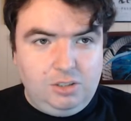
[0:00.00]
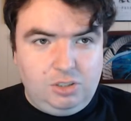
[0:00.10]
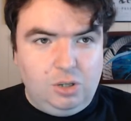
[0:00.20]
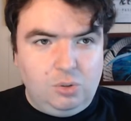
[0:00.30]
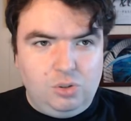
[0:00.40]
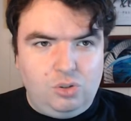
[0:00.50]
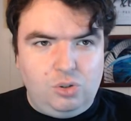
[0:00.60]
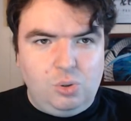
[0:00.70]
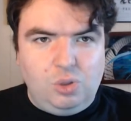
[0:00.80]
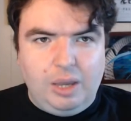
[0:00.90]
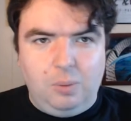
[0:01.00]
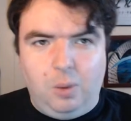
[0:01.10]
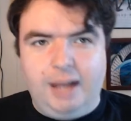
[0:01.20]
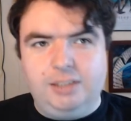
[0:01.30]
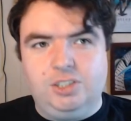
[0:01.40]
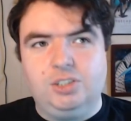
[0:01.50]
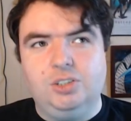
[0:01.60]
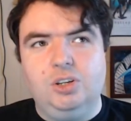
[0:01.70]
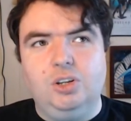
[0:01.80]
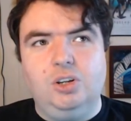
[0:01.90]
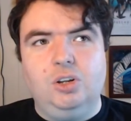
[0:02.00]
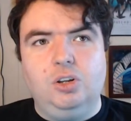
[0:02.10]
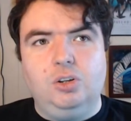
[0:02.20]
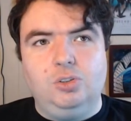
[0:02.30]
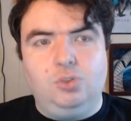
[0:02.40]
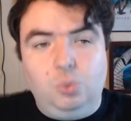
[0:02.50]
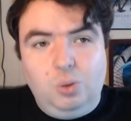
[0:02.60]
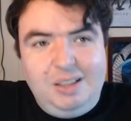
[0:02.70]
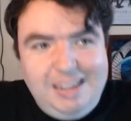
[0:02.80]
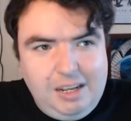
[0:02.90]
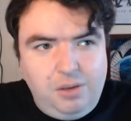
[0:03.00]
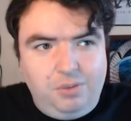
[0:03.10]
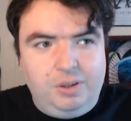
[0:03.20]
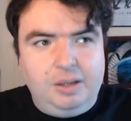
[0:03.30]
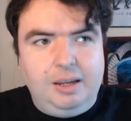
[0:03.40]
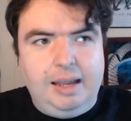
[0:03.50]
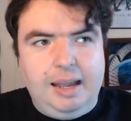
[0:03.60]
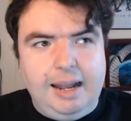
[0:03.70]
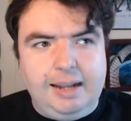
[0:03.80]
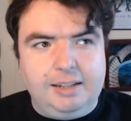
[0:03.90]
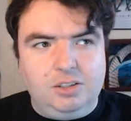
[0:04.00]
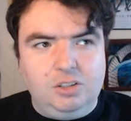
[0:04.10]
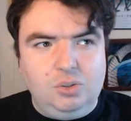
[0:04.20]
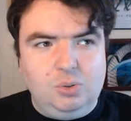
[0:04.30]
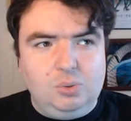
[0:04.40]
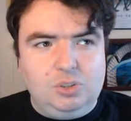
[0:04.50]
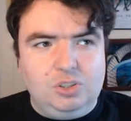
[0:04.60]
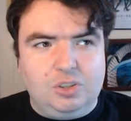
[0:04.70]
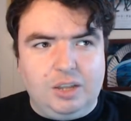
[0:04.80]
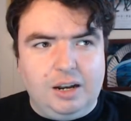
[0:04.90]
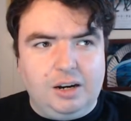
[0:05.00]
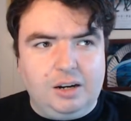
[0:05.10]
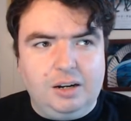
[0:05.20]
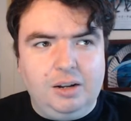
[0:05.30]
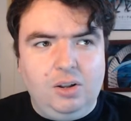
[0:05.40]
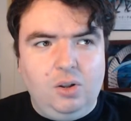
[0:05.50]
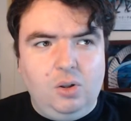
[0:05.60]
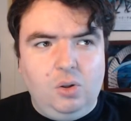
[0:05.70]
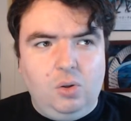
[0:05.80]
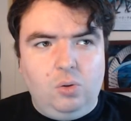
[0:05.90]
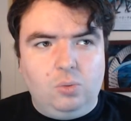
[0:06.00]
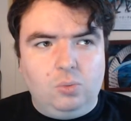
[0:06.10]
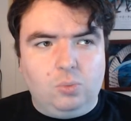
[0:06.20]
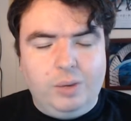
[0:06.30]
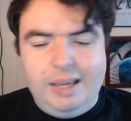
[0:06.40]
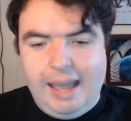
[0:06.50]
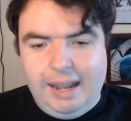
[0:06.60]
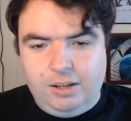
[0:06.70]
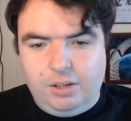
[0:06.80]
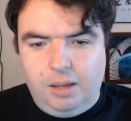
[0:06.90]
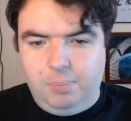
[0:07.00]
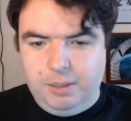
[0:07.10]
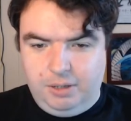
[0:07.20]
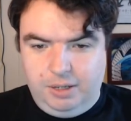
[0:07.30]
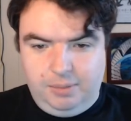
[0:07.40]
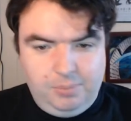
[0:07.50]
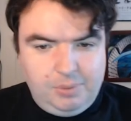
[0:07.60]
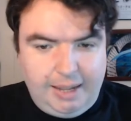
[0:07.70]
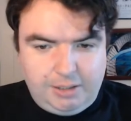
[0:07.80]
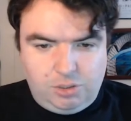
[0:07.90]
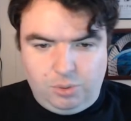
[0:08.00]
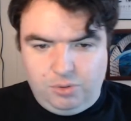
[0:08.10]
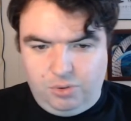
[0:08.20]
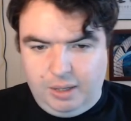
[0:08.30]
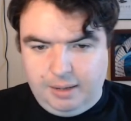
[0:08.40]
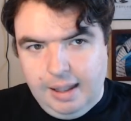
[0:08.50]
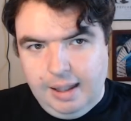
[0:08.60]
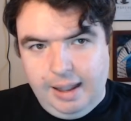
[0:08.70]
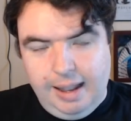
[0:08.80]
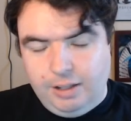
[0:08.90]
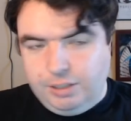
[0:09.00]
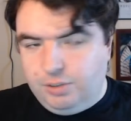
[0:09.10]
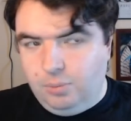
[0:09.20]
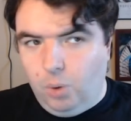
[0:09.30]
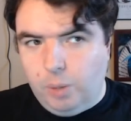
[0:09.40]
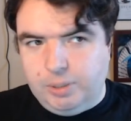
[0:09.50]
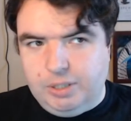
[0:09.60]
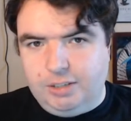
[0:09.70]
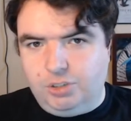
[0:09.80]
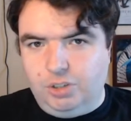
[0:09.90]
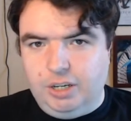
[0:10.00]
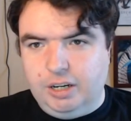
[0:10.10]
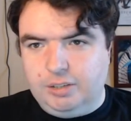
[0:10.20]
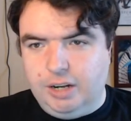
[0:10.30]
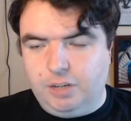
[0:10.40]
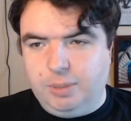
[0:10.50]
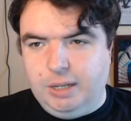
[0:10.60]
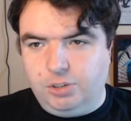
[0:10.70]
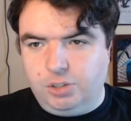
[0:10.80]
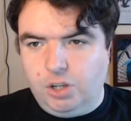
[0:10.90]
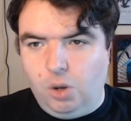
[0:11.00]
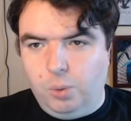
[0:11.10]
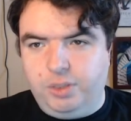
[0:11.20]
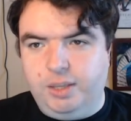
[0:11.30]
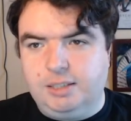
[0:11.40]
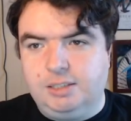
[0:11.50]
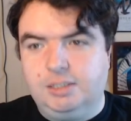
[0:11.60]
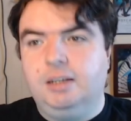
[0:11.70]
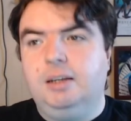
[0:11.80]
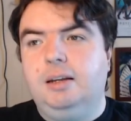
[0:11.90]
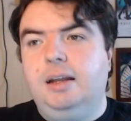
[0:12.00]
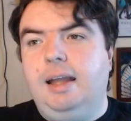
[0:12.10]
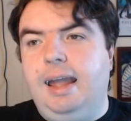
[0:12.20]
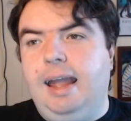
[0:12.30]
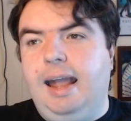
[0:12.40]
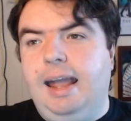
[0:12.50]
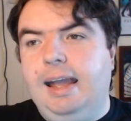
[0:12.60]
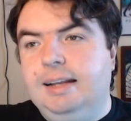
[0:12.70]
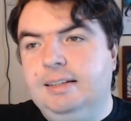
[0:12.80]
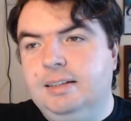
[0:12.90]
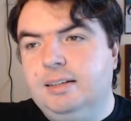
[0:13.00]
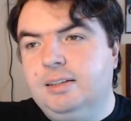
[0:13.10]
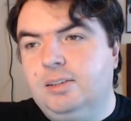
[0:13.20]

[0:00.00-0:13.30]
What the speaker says: So do they want to leave and lose their regained ability? That sort of thing. And there's even more potential here, narrative potential to go with this. And